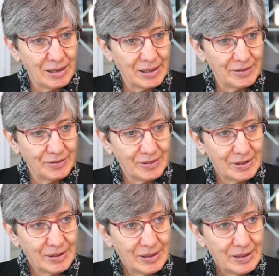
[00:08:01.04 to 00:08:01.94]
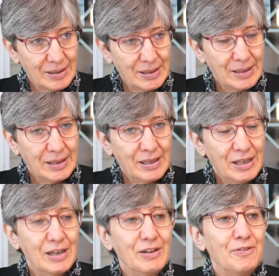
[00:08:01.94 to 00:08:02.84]
life.
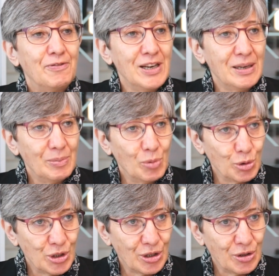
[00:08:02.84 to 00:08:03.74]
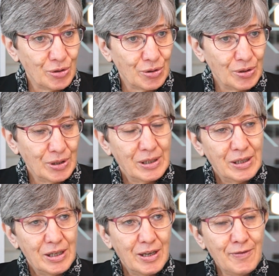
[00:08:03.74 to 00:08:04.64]
Feel more secure.
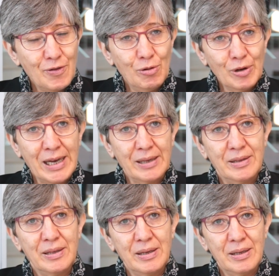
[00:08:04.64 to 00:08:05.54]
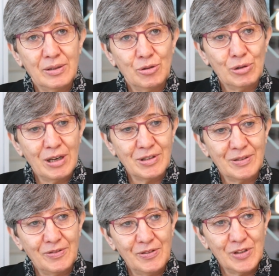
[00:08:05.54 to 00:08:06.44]
If you look at the
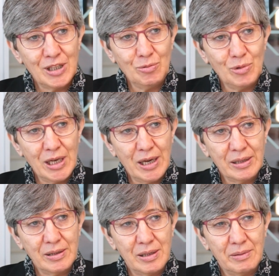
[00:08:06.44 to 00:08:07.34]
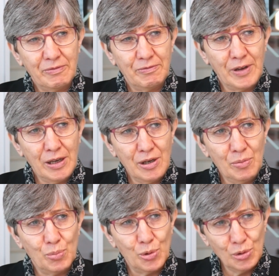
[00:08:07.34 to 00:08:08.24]
2015, we had the very
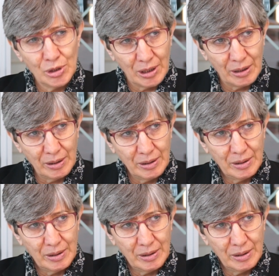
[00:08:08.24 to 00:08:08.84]
brutal